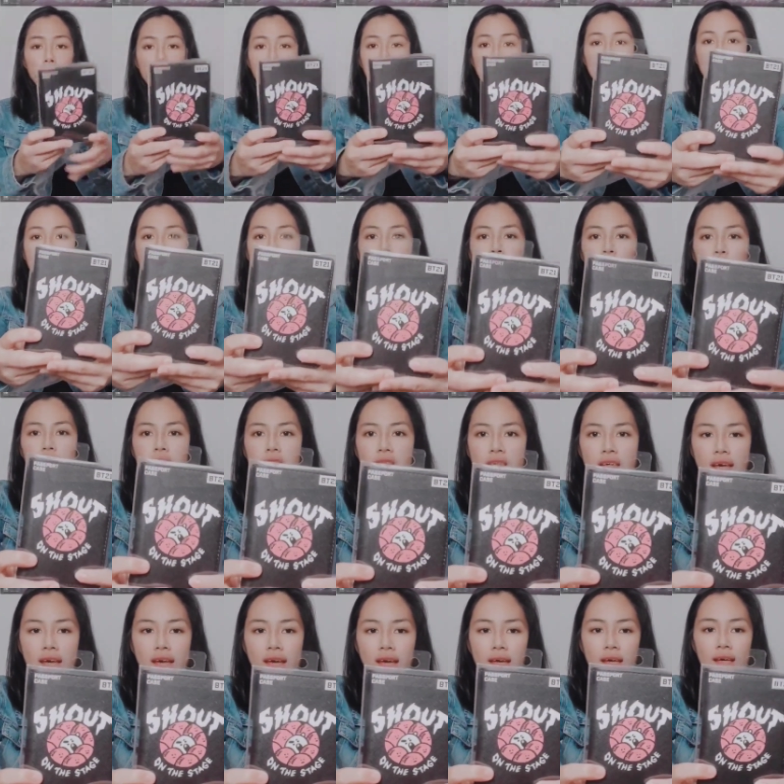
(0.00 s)
passport
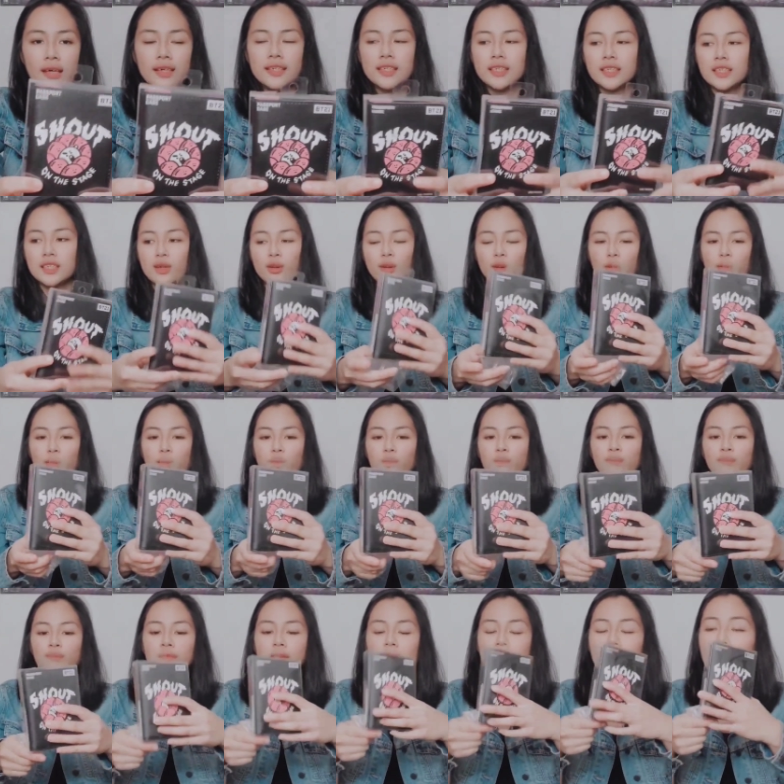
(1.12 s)
case, so
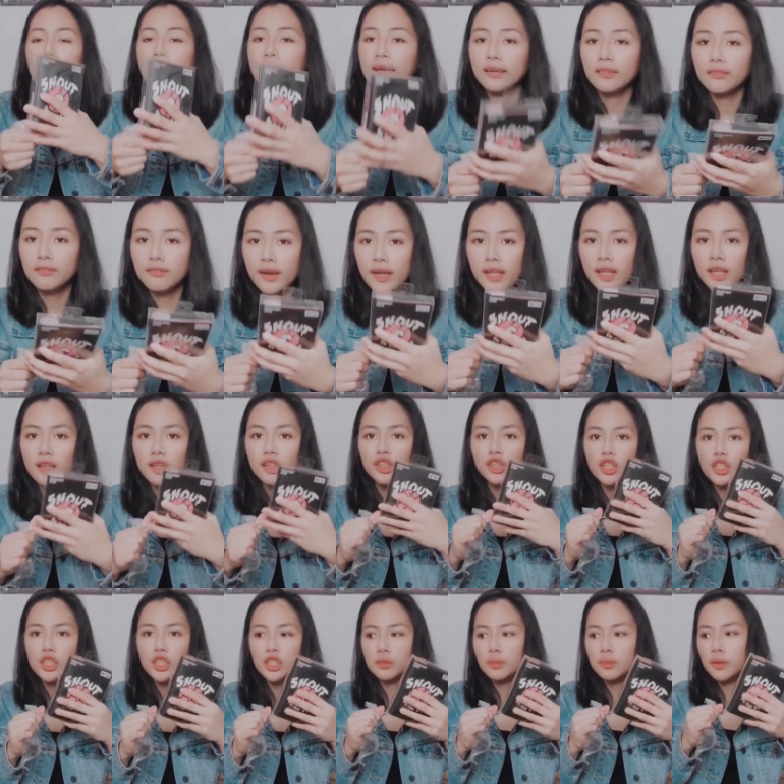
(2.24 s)
I can finally
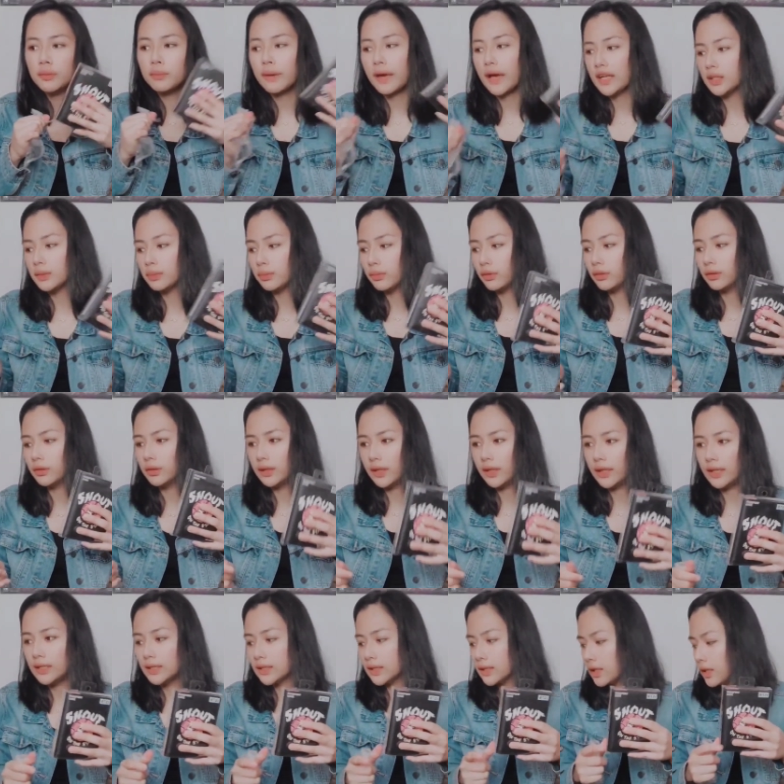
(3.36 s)
change my passport
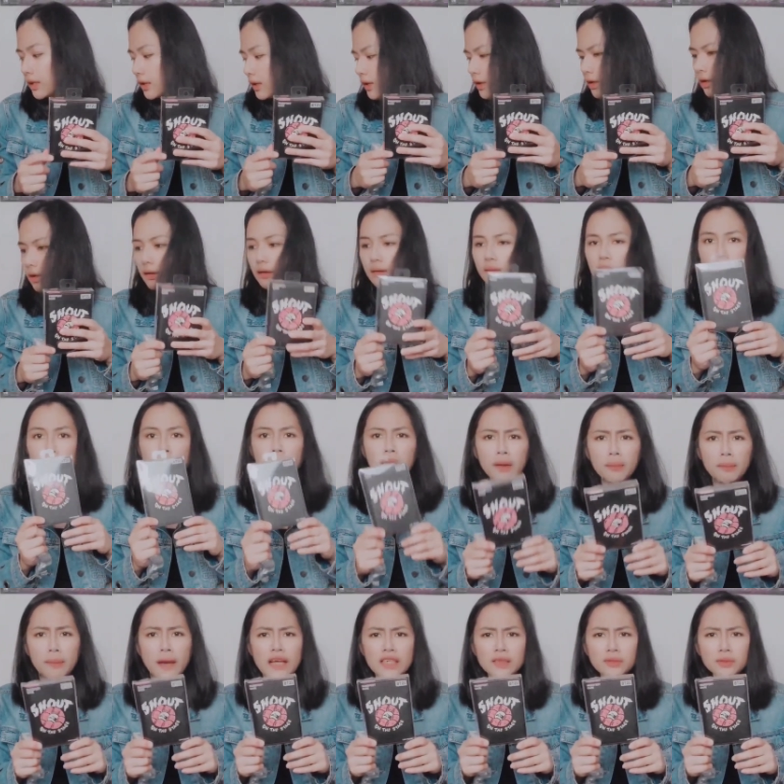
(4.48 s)
case. My
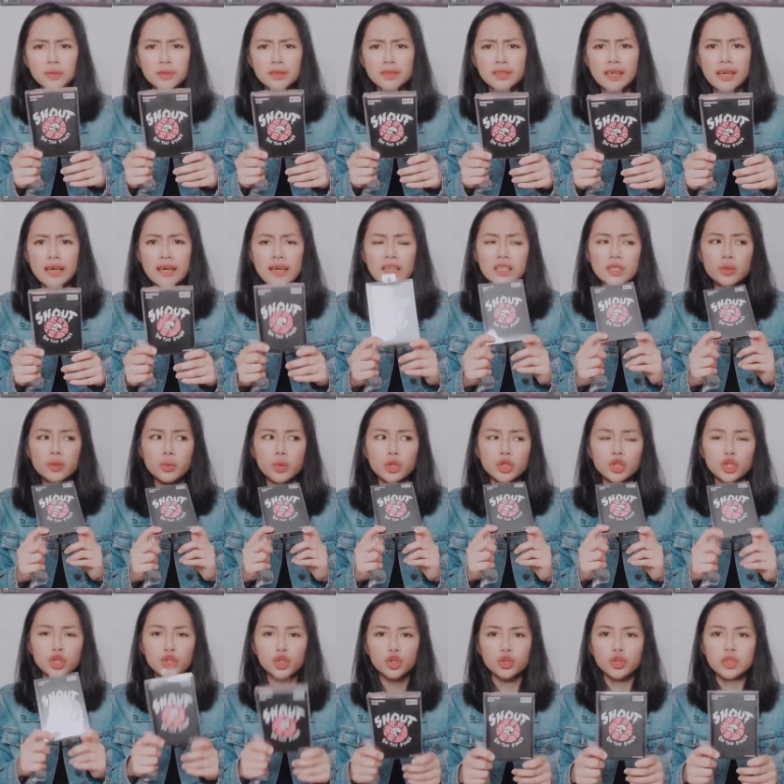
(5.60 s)
passport case was
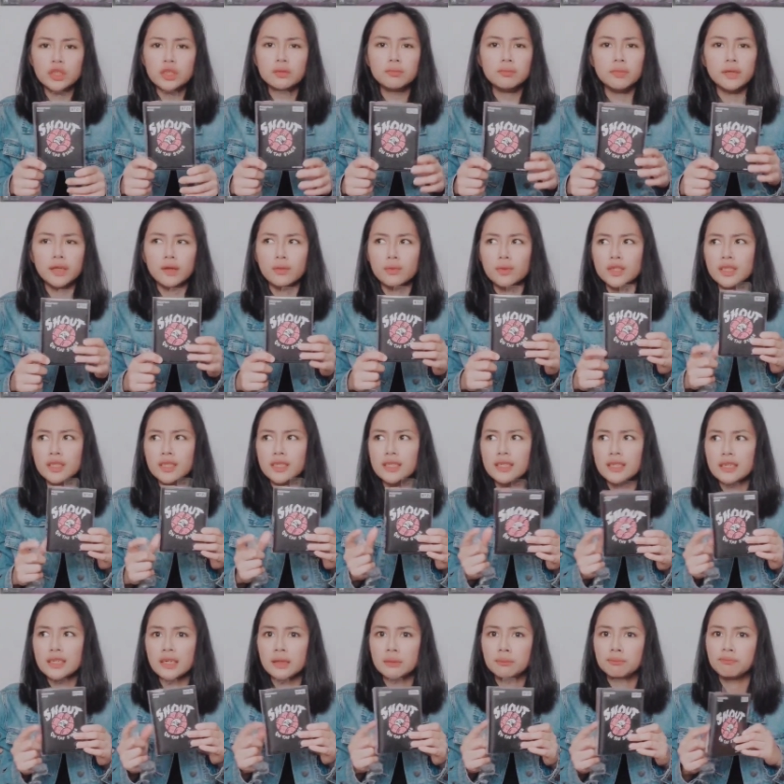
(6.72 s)
Shooky, but it was
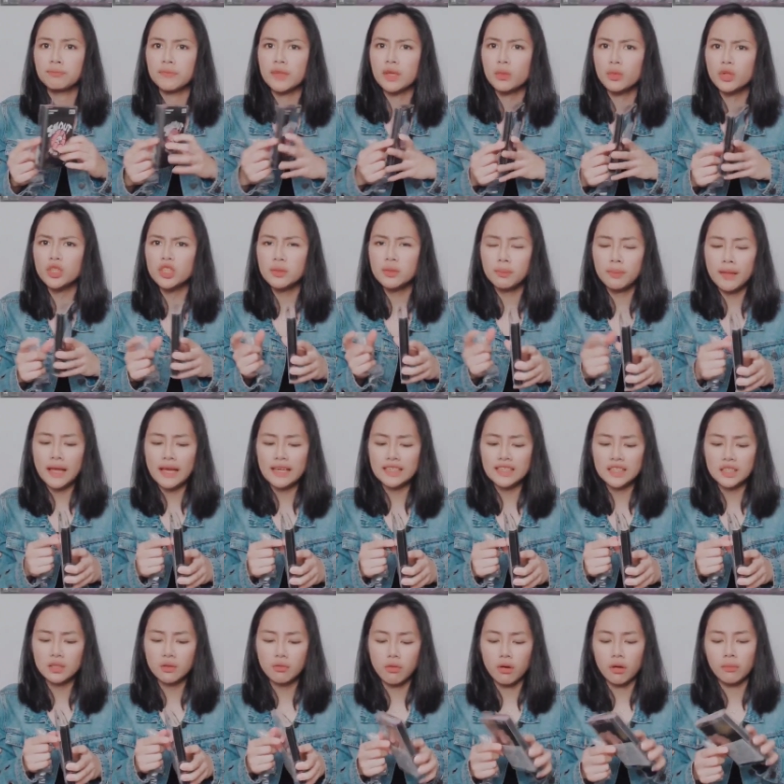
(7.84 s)
a
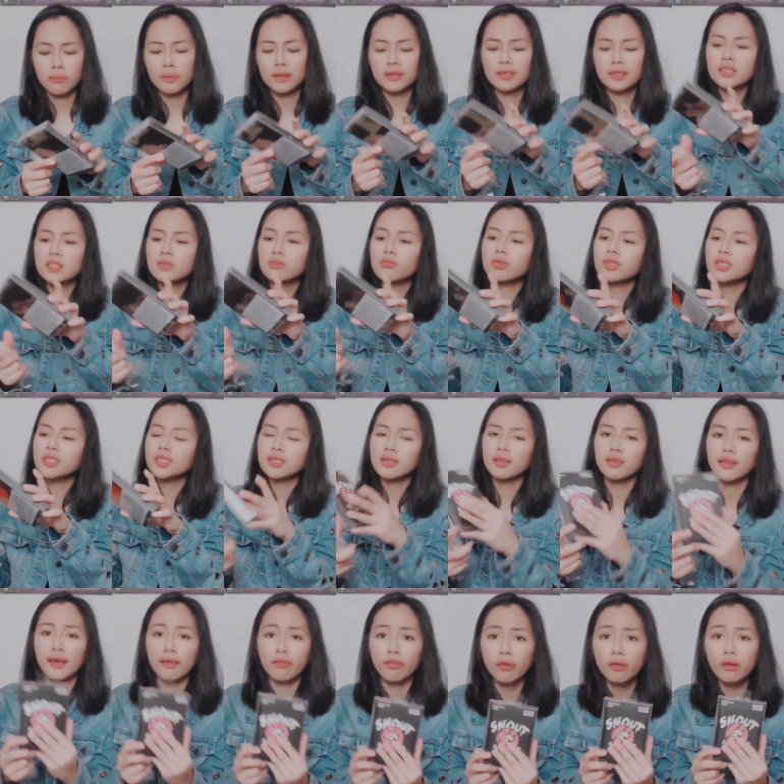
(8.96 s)
plastic one, but this one is a
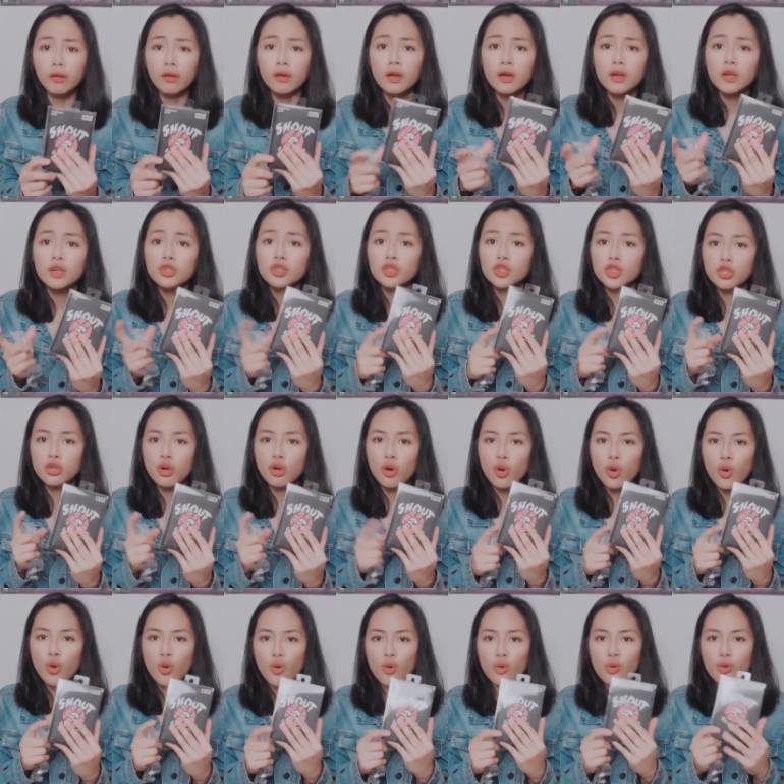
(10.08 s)
leather,
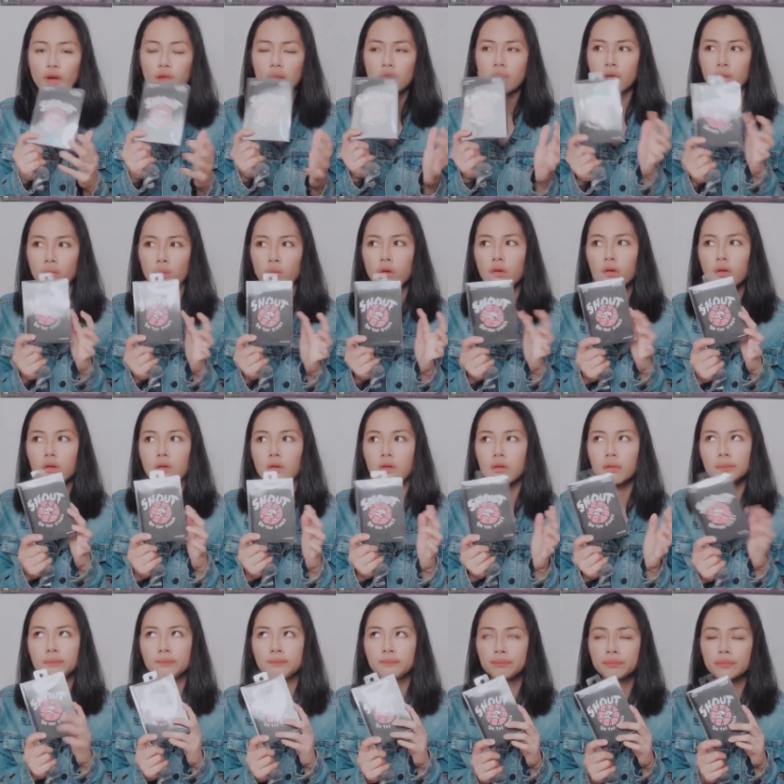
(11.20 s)
so it
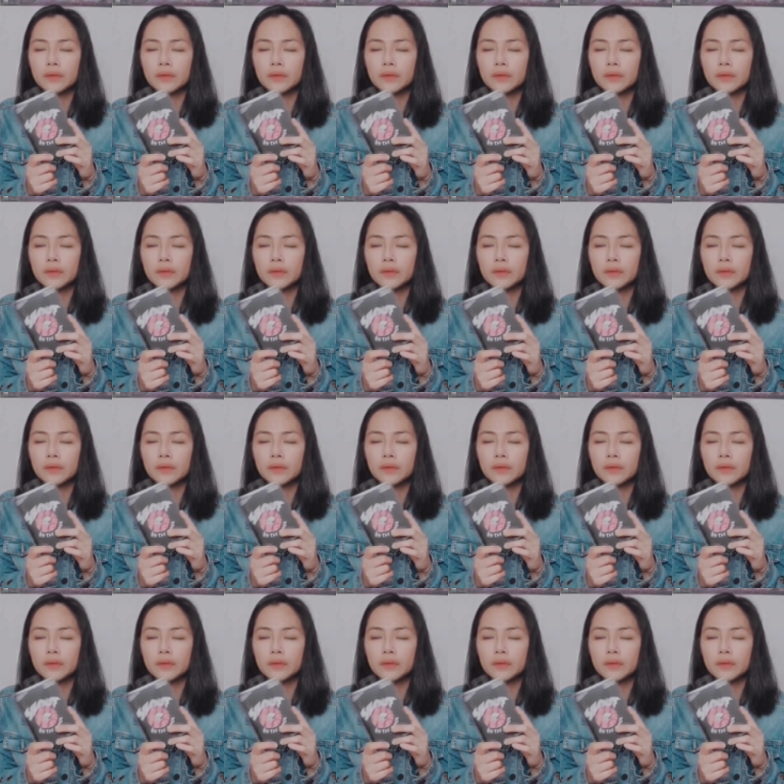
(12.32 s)
will,